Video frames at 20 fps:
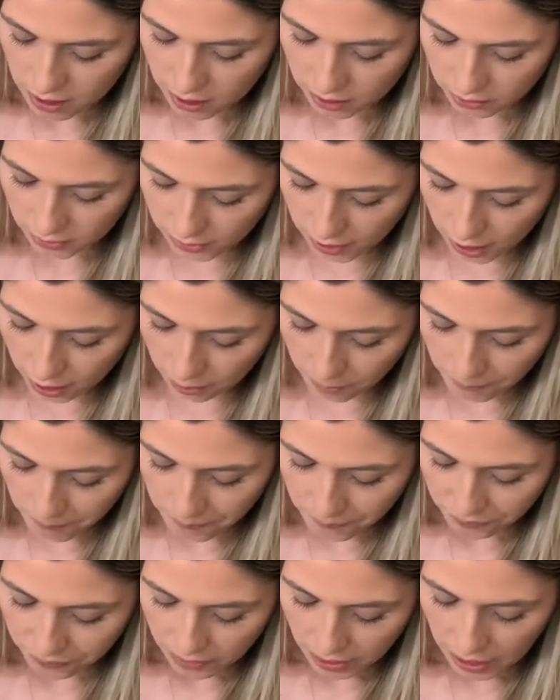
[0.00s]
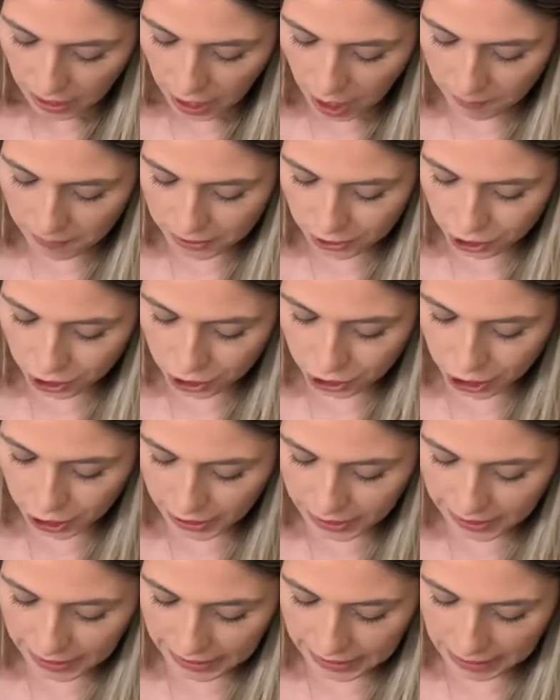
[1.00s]
So how much is she
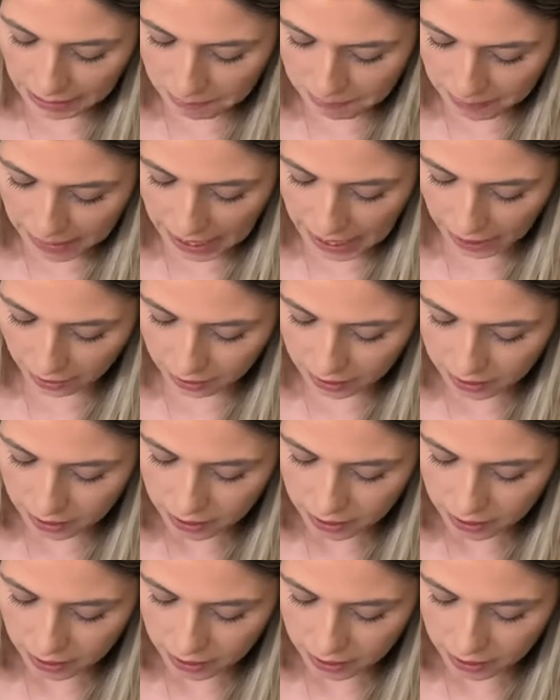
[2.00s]
going to get back?